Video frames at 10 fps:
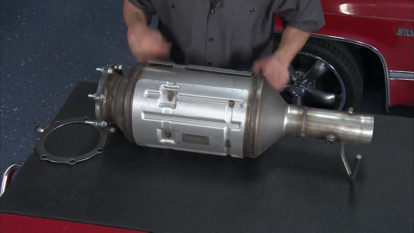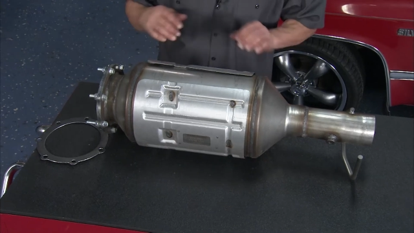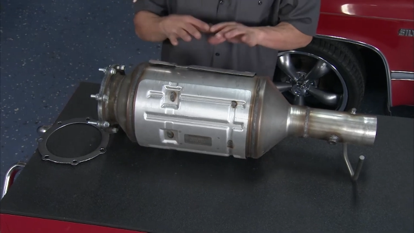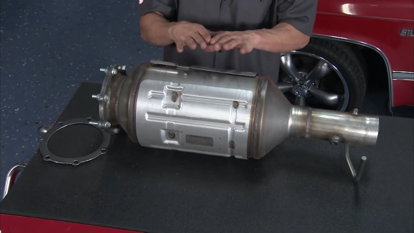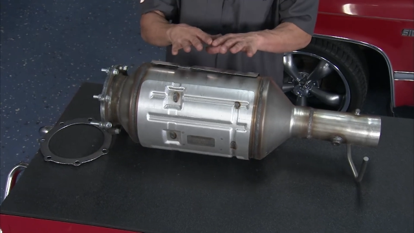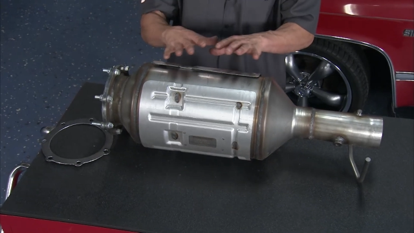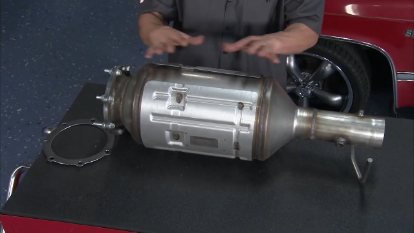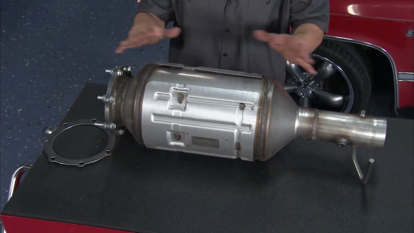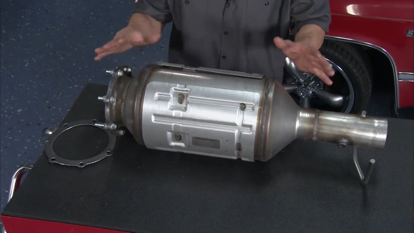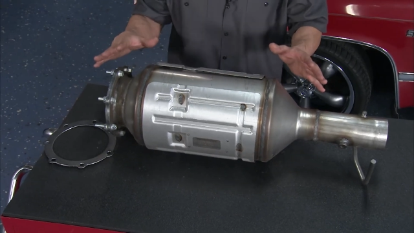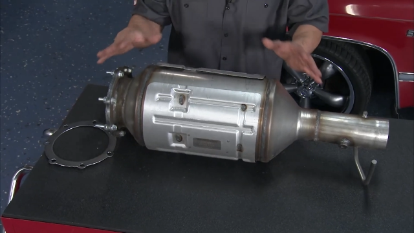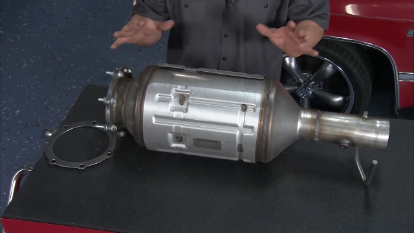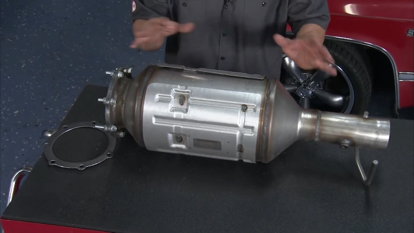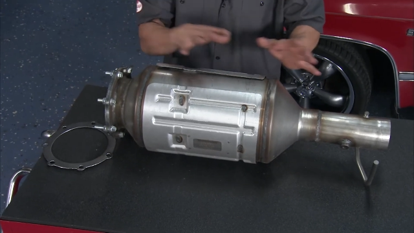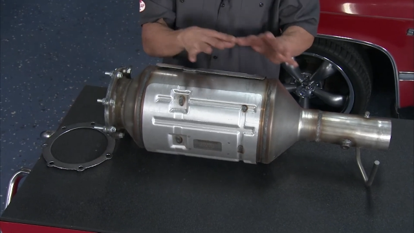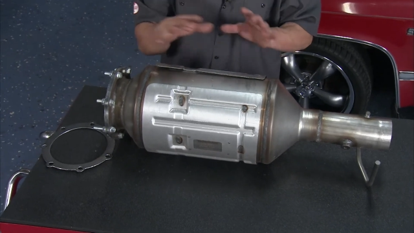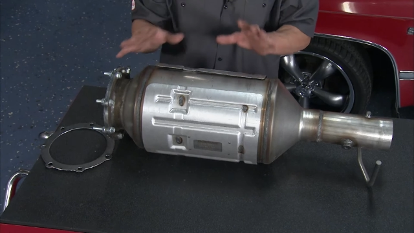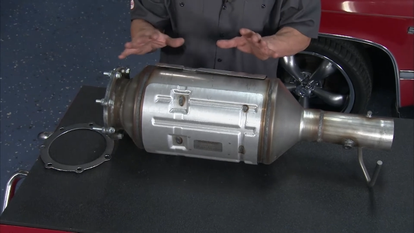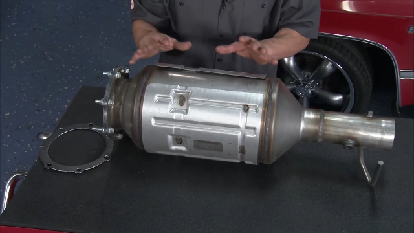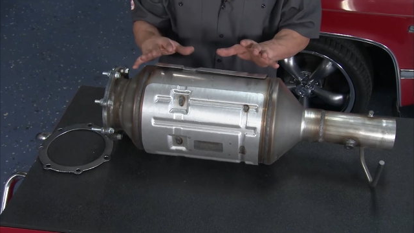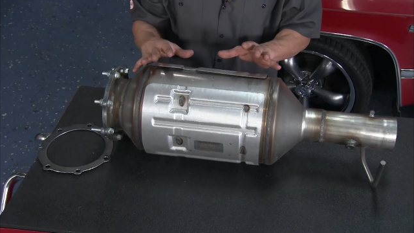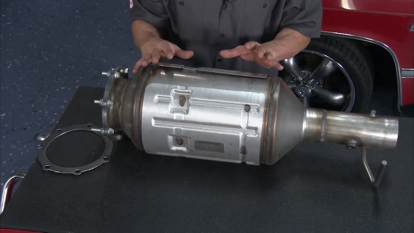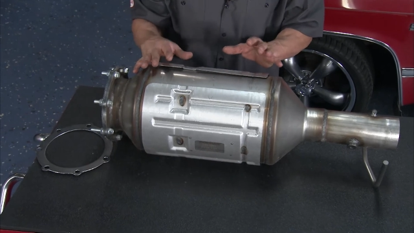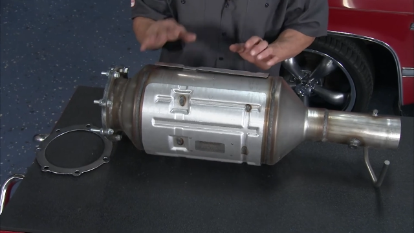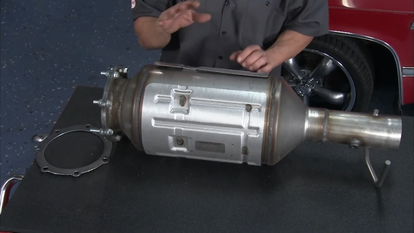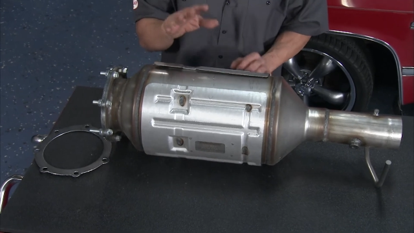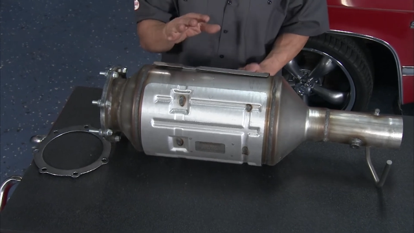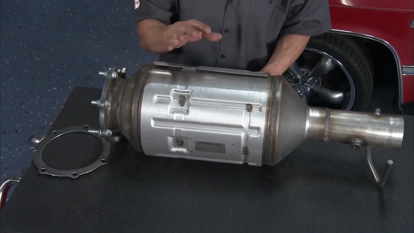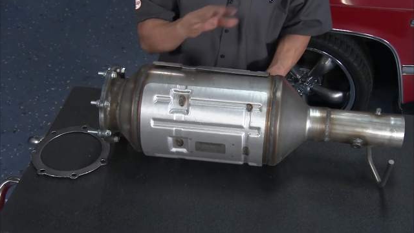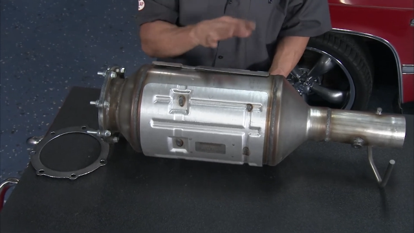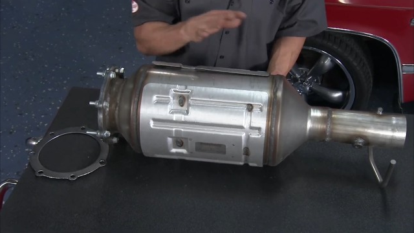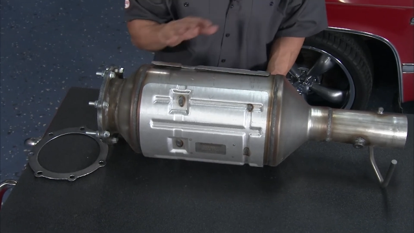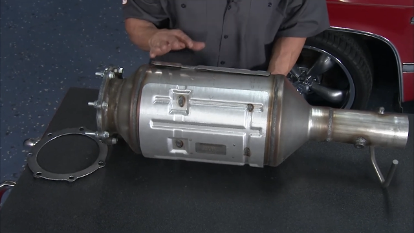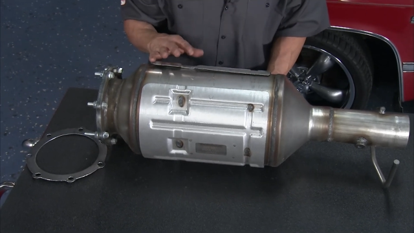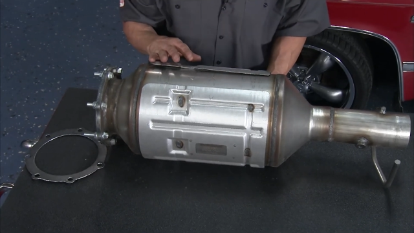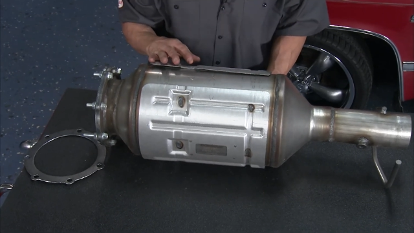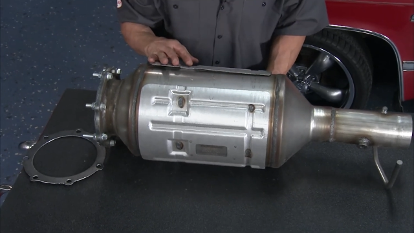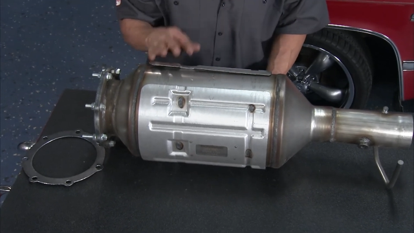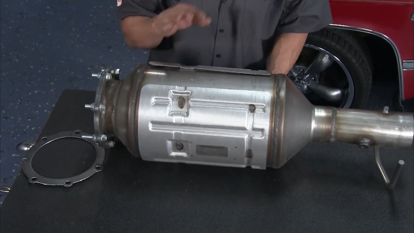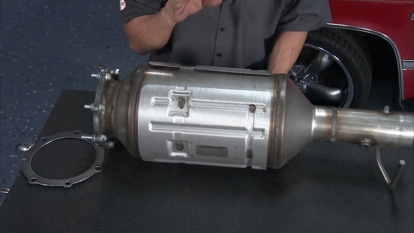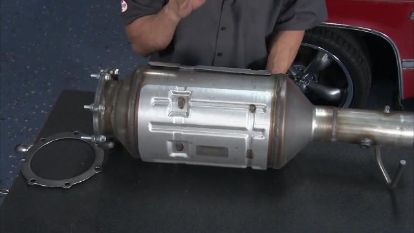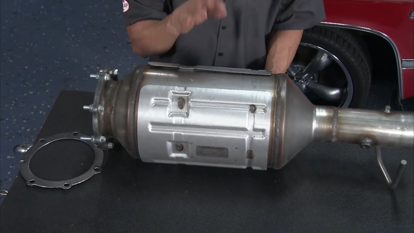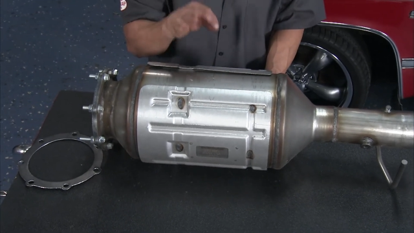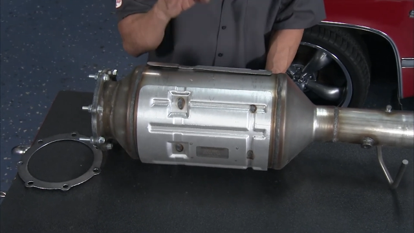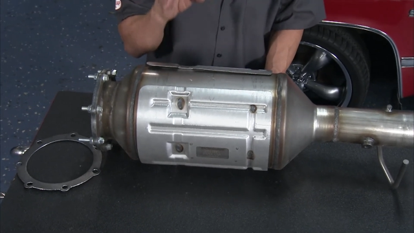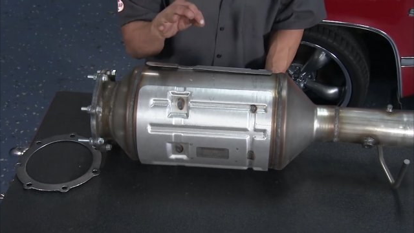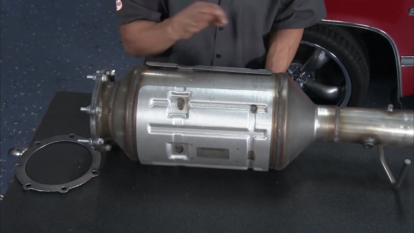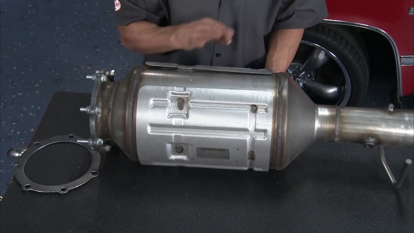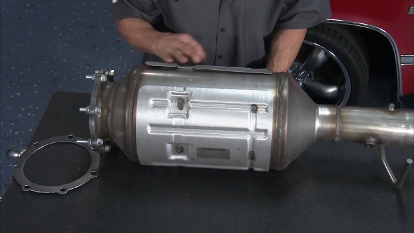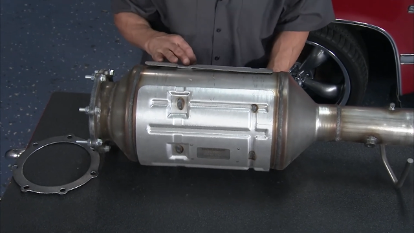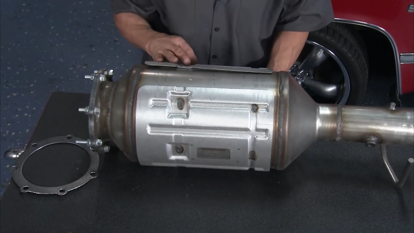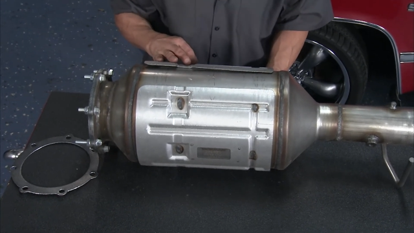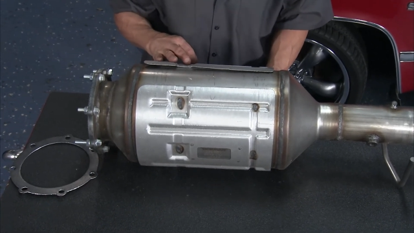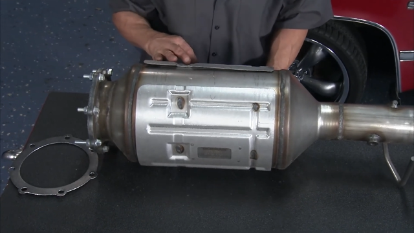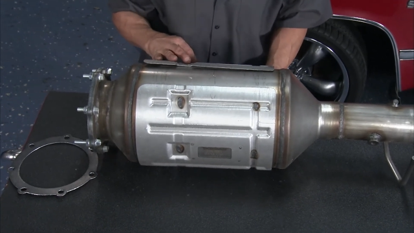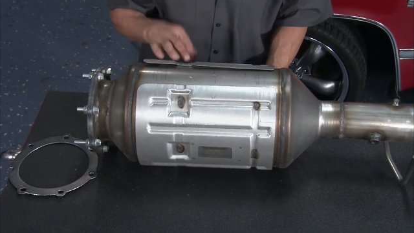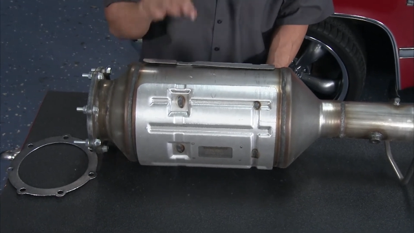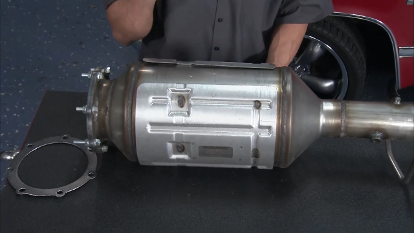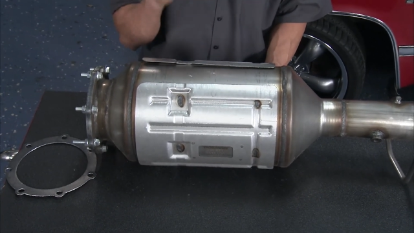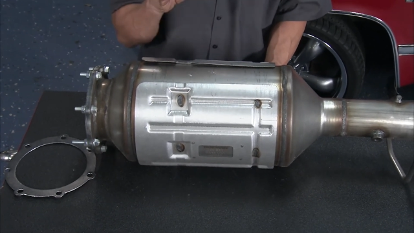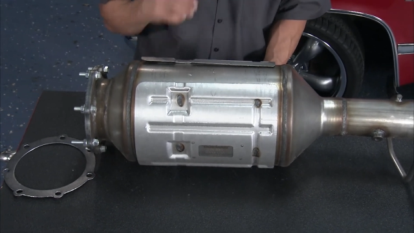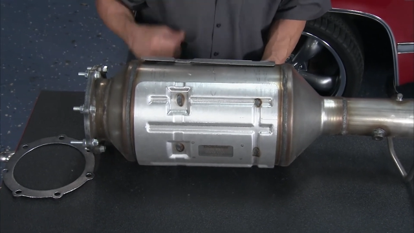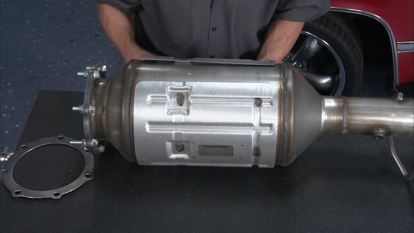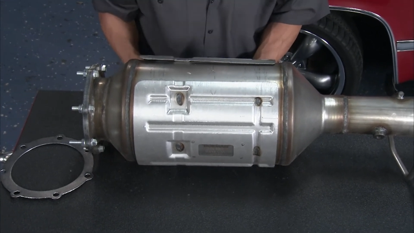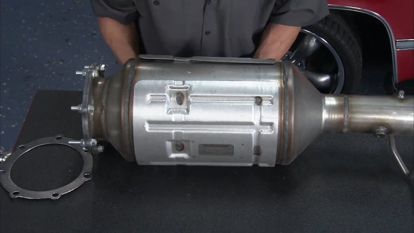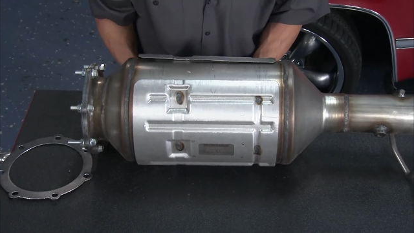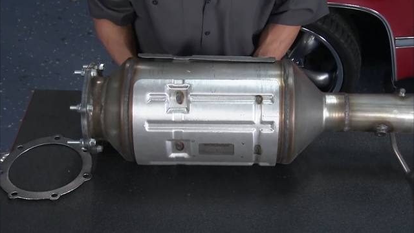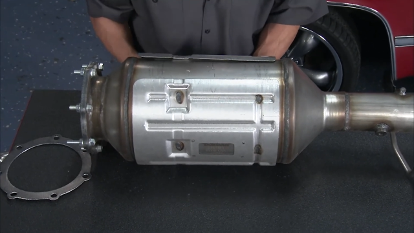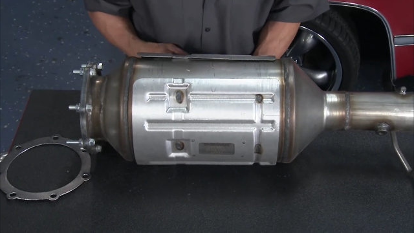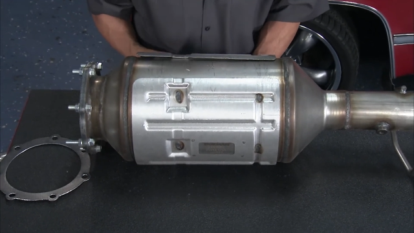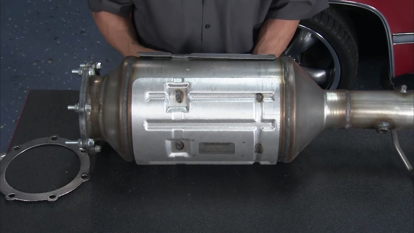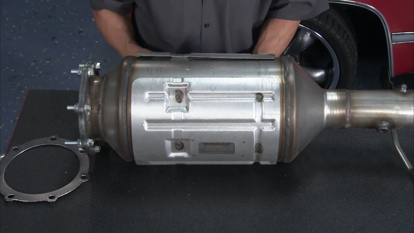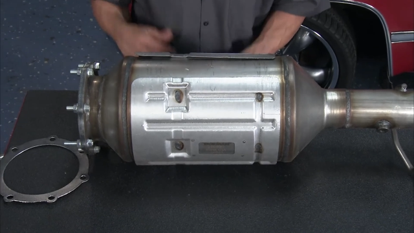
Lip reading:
[unreadable: no face in view]